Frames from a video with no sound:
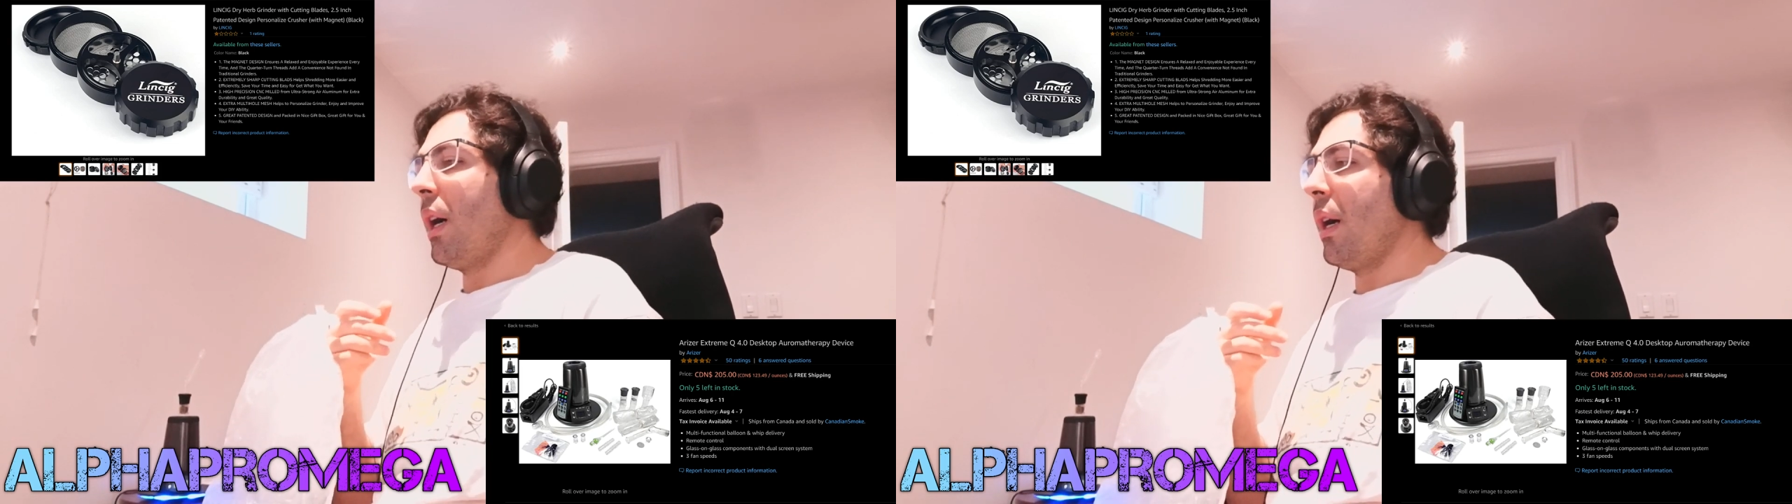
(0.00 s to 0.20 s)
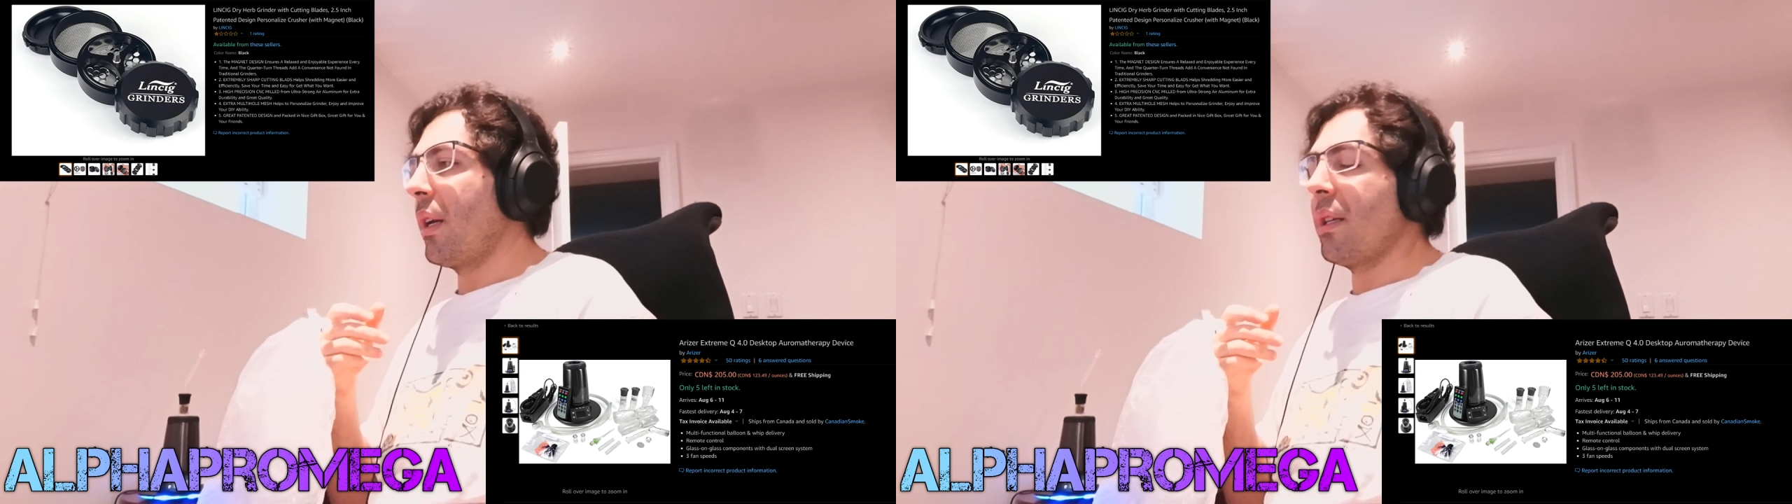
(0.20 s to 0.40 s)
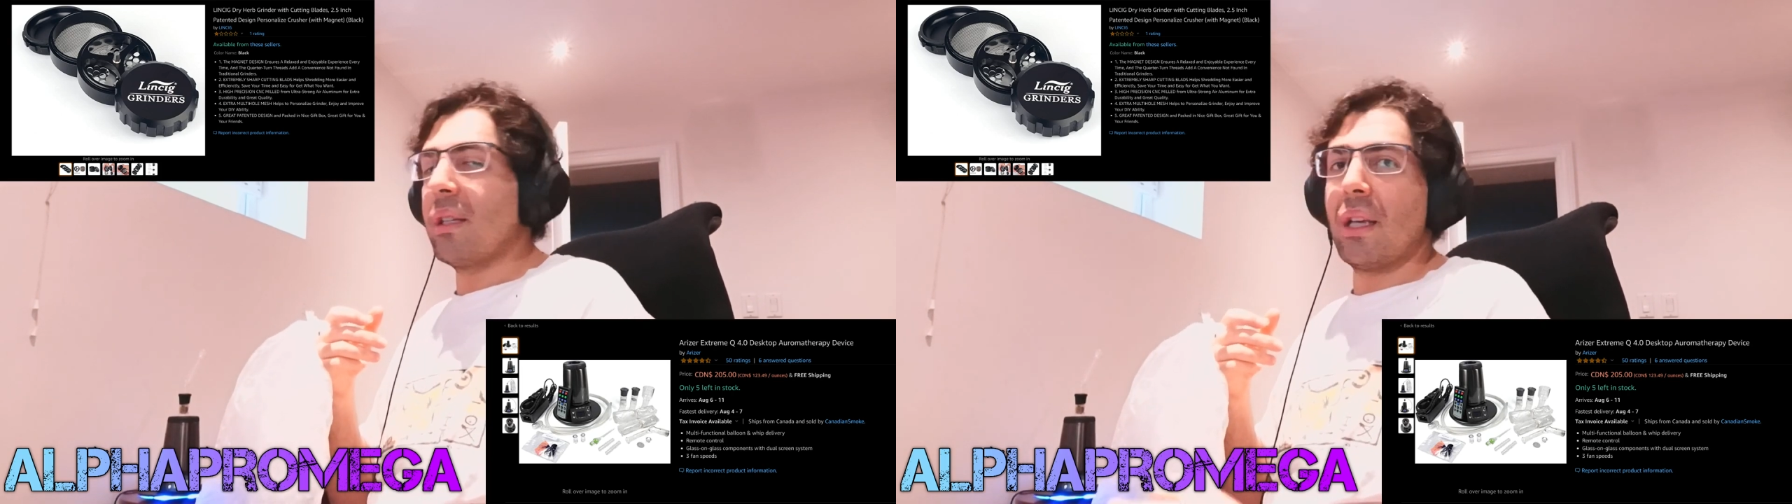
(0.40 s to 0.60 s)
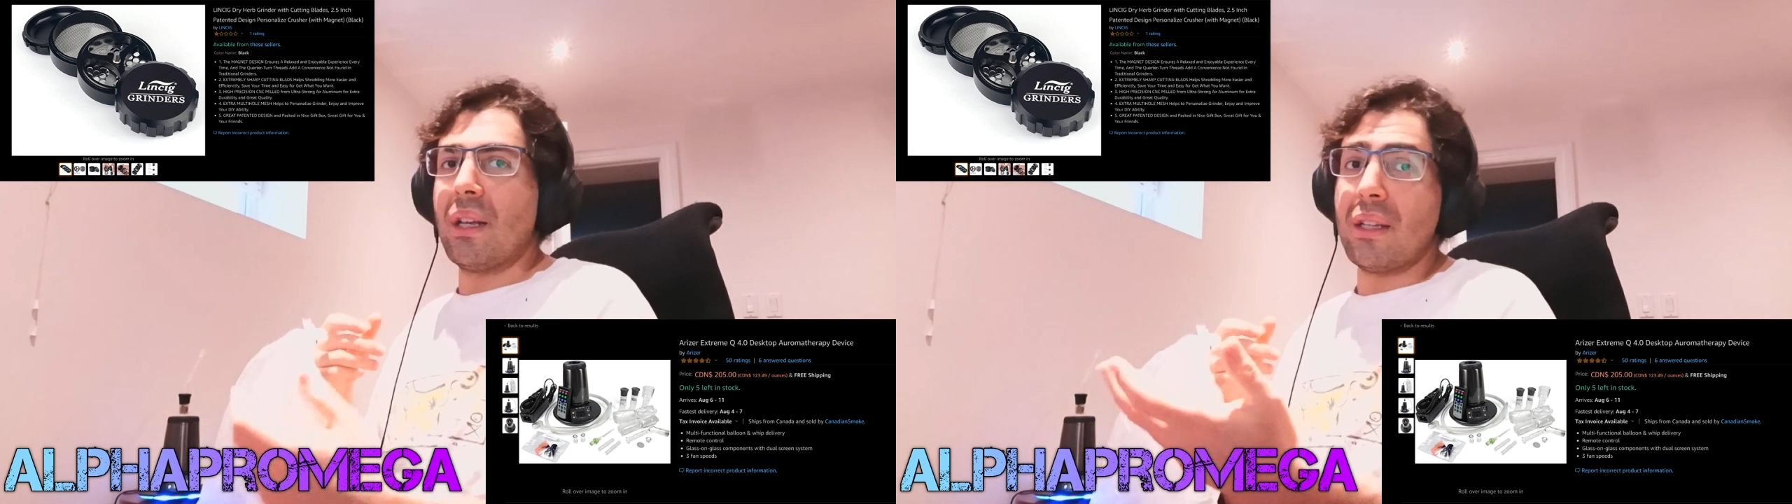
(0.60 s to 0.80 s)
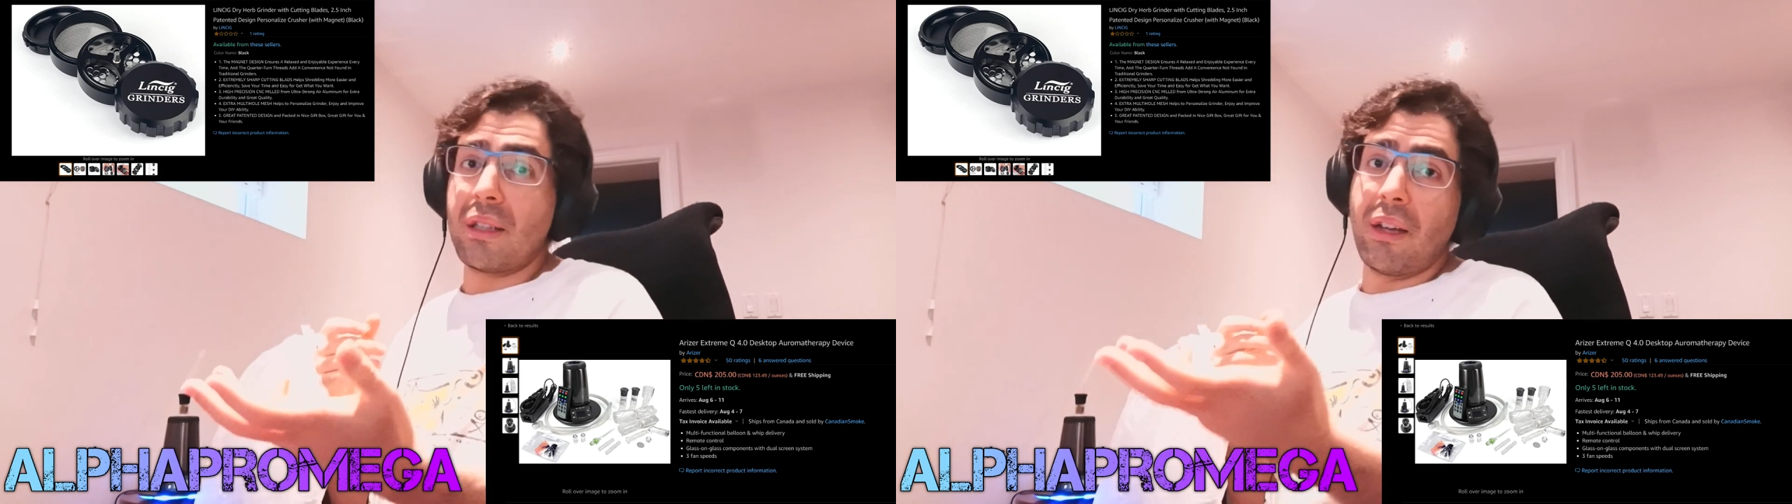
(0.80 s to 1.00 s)
because again, that's
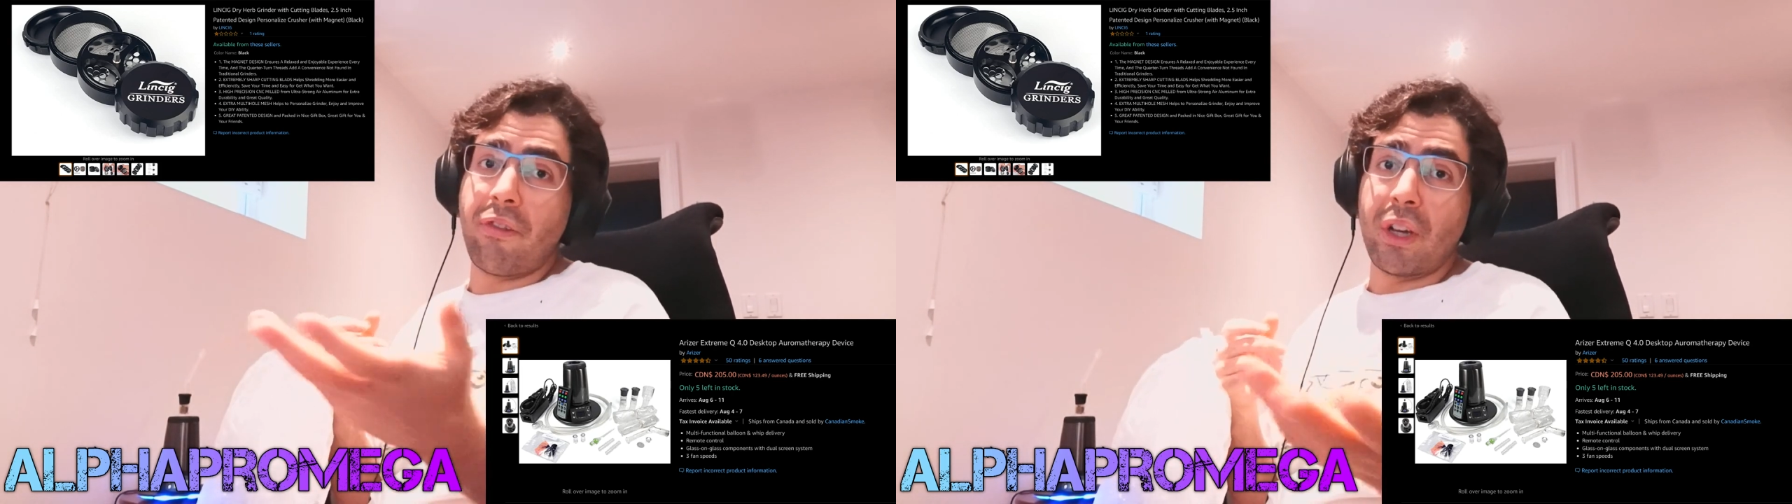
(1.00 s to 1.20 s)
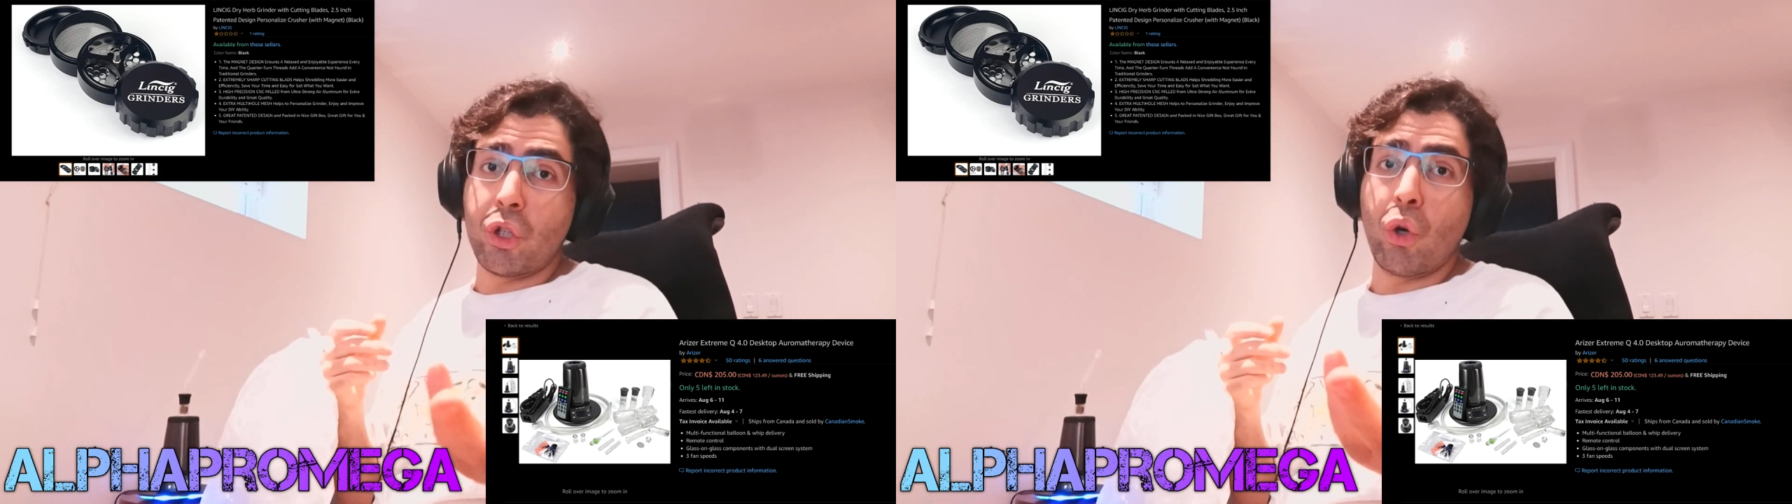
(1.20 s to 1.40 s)
going to affect your